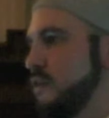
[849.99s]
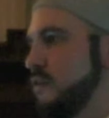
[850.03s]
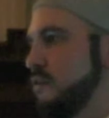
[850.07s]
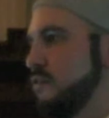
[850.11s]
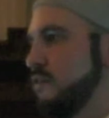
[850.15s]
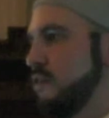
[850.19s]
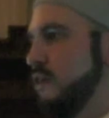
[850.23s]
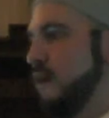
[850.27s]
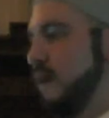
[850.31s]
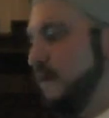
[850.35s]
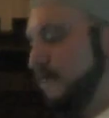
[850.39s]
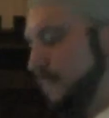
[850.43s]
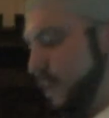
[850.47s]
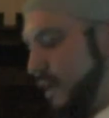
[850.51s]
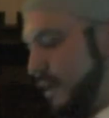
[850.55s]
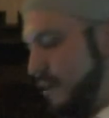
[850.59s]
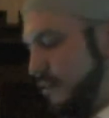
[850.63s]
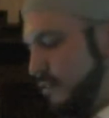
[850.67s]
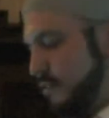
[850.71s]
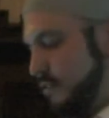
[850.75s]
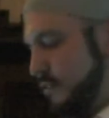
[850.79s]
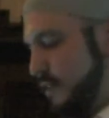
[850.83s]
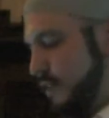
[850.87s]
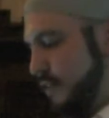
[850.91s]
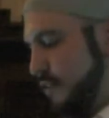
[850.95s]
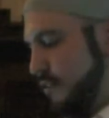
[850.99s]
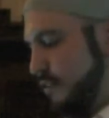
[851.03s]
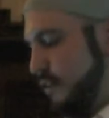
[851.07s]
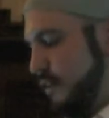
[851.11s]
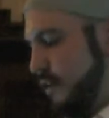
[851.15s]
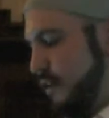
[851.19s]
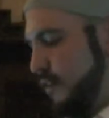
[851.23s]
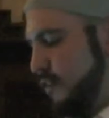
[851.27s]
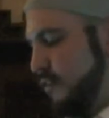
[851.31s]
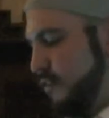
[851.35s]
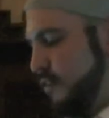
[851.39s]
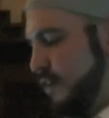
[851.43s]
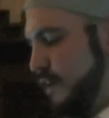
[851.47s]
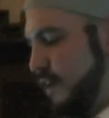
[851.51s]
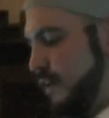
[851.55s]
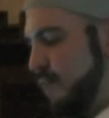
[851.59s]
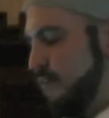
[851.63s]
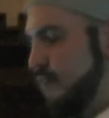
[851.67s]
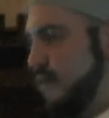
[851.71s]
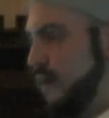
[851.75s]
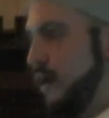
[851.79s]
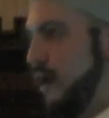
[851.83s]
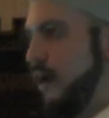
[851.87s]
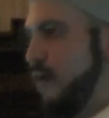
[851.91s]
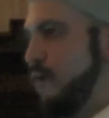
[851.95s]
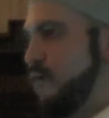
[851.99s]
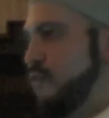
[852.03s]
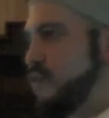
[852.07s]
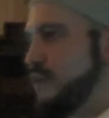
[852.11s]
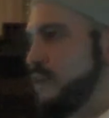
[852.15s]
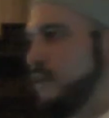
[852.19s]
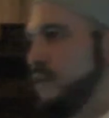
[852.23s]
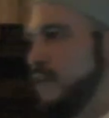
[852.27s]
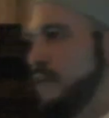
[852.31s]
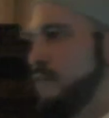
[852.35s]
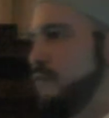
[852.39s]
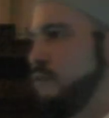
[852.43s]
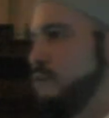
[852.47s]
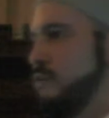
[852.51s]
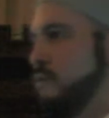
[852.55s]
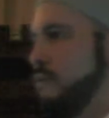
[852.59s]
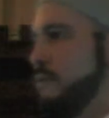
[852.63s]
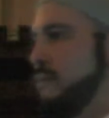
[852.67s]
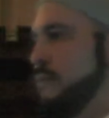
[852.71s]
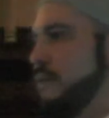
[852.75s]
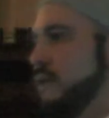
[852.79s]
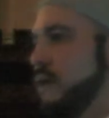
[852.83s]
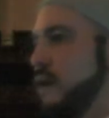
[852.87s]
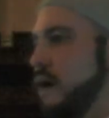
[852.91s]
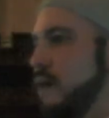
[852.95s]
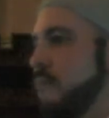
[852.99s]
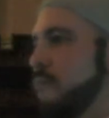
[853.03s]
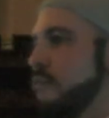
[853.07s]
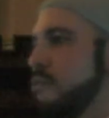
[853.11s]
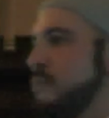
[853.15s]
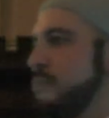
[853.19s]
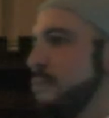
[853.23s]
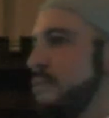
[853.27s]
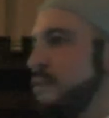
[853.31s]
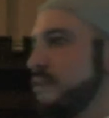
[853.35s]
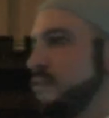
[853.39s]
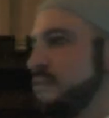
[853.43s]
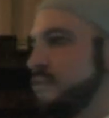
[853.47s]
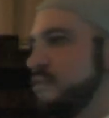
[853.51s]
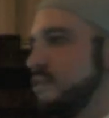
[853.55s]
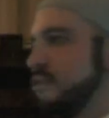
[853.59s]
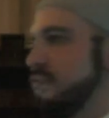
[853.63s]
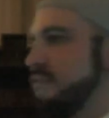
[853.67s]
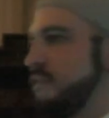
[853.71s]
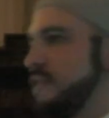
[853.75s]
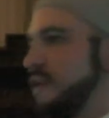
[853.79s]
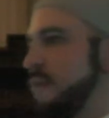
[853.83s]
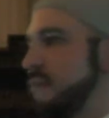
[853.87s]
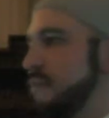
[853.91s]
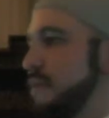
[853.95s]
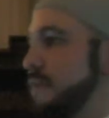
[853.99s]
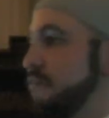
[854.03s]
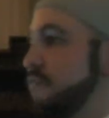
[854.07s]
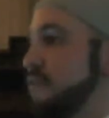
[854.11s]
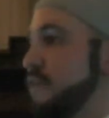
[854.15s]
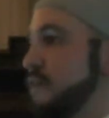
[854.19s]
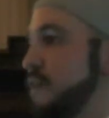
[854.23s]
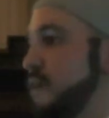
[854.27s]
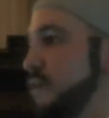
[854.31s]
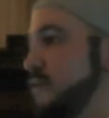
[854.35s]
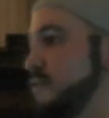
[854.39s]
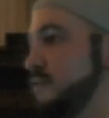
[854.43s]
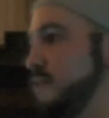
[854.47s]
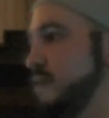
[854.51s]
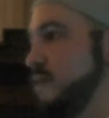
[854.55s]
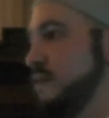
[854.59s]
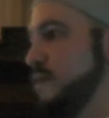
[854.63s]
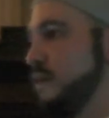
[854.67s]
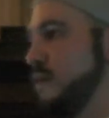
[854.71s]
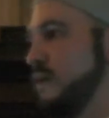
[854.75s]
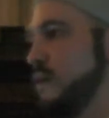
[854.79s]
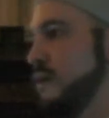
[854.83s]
So that's the answer. I wish I could give you a more positive and uplifting answer,